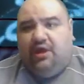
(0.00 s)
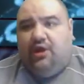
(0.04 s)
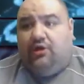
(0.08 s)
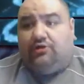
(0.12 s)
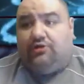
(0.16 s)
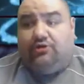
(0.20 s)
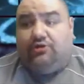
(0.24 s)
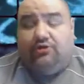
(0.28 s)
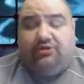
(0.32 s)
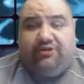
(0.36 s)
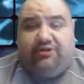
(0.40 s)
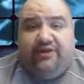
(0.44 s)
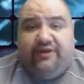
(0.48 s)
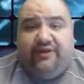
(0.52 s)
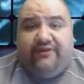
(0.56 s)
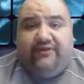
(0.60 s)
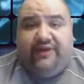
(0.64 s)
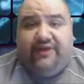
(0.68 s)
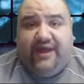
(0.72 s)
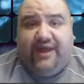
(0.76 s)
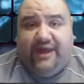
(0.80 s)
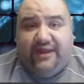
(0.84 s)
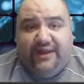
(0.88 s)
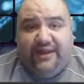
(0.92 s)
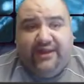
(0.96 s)
also said
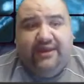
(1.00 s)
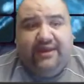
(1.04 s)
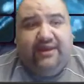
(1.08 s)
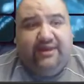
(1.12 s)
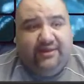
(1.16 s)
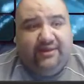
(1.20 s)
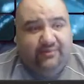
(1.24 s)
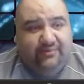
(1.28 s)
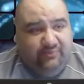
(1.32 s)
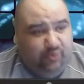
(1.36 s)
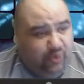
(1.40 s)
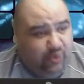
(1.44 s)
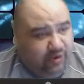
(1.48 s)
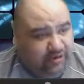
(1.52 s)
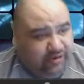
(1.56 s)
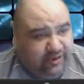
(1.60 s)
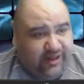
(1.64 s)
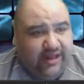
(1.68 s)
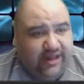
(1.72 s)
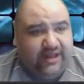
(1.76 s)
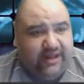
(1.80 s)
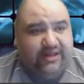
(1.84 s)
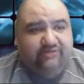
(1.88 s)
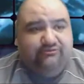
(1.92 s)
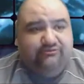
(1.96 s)
that once
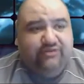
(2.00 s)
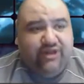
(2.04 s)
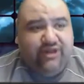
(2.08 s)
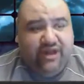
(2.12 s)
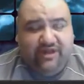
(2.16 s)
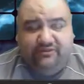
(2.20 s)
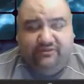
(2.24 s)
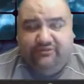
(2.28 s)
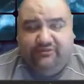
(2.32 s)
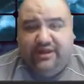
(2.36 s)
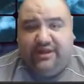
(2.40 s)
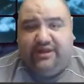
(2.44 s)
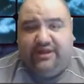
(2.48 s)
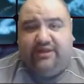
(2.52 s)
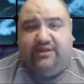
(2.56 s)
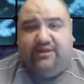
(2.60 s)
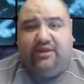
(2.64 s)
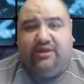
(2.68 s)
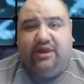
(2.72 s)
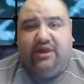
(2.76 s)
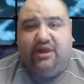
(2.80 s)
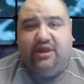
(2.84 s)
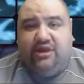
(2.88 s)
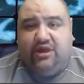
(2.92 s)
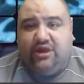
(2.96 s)
again he
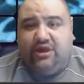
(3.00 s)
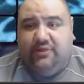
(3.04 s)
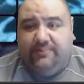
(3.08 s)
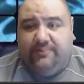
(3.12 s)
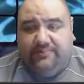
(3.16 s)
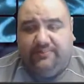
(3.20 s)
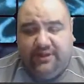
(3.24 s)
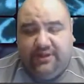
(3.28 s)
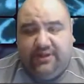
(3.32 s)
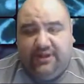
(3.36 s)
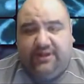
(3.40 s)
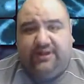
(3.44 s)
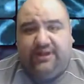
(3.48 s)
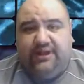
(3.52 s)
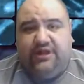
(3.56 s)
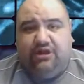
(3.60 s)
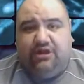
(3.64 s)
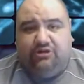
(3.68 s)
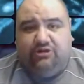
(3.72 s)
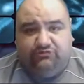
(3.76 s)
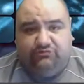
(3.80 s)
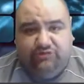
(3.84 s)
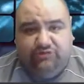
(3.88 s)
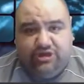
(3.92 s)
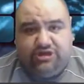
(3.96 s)
reiterated
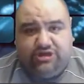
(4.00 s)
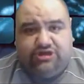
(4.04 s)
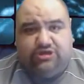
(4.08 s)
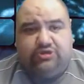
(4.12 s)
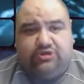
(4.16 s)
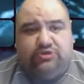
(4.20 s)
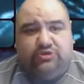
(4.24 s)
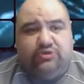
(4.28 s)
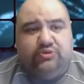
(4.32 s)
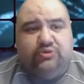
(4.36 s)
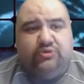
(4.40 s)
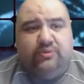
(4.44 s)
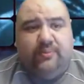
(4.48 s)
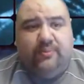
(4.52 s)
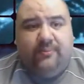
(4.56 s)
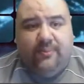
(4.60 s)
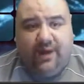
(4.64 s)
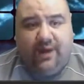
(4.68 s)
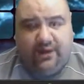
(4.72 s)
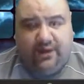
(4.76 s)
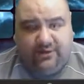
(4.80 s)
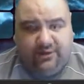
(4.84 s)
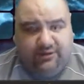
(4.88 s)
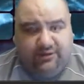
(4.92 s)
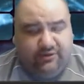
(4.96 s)
completely original
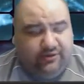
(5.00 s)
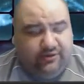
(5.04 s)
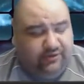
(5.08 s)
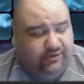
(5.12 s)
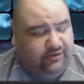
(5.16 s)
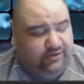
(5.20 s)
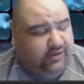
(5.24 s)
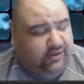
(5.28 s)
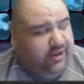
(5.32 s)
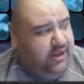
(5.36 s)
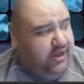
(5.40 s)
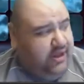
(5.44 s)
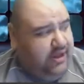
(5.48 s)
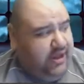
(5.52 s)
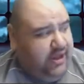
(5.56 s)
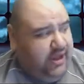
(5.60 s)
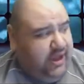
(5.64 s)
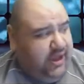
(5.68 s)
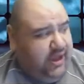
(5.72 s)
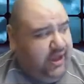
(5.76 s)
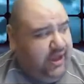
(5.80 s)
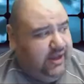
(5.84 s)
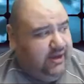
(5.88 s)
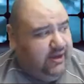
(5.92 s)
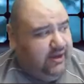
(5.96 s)
monsters,
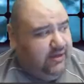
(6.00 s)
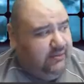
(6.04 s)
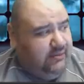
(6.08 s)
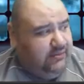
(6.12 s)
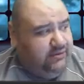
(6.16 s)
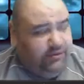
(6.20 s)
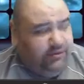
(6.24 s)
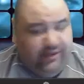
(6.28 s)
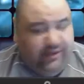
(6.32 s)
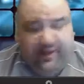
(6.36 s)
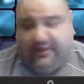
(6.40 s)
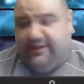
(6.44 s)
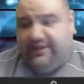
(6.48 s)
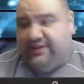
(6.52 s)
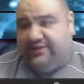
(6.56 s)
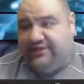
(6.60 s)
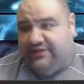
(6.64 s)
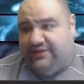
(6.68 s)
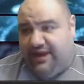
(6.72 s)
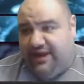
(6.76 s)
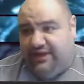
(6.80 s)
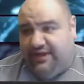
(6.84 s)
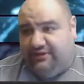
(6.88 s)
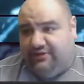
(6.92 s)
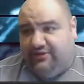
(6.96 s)
and so
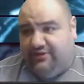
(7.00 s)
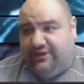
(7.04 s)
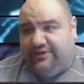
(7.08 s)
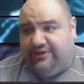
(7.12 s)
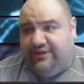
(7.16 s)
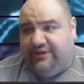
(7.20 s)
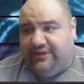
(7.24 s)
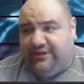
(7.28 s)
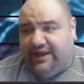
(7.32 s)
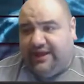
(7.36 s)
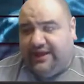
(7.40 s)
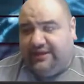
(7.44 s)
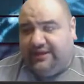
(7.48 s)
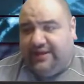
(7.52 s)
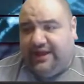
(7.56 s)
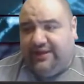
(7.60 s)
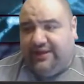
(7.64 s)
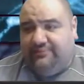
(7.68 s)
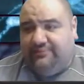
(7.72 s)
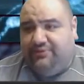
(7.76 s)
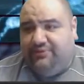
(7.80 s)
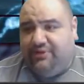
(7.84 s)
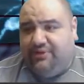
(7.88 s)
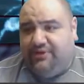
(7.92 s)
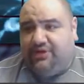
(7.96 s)
that's that. So I think that
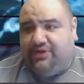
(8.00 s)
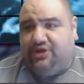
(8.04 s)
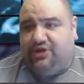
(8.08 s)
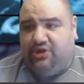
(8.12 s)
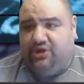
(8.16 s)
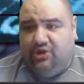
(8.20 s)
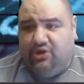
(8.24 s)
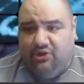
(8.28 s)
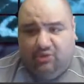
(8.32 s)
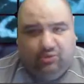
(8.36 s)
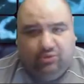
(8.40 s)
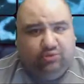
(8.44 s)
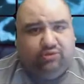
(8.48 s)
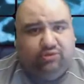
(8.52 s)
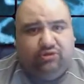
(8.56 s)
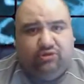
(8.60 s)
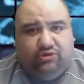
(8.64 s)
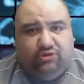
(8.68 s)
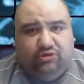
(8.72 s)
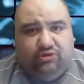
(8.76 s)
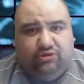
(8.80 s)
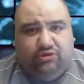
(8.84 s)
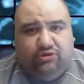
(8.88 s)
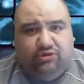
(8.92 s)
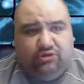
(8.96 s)
can put a
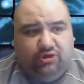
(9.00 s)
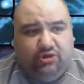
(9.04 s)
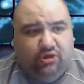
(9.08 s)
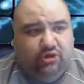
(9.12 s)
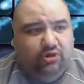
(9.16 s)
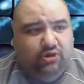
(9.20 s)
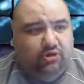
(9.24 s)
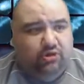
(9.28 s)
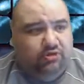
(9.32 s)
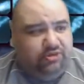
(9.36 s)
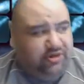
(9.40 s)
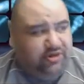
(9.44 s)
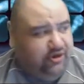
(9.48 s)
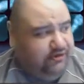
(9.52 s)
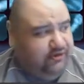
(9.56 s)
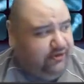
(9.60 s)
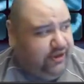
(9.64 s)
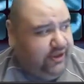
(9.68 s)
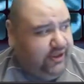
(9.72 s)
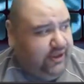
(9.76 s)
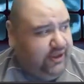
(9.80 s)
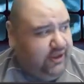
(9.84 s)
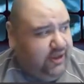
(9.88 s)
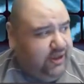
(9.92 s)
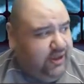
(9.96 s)
close to the Toho
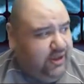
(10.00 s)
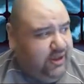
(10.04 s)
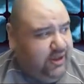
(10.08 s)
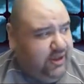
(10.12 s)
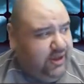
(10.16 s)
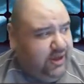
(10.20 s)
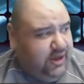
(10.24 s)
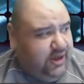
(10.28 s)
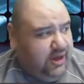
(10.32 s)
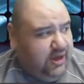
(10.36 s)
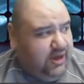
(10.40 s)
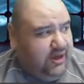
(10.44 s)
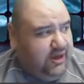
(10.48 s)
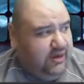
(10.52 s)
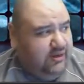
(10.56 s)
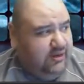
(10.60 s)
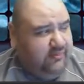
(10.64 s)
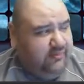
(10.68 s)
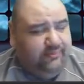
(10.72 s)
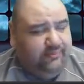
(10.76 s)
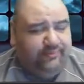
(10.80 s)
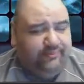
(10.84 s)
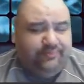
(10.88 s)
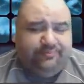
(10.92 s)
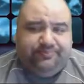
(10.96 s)
theory. I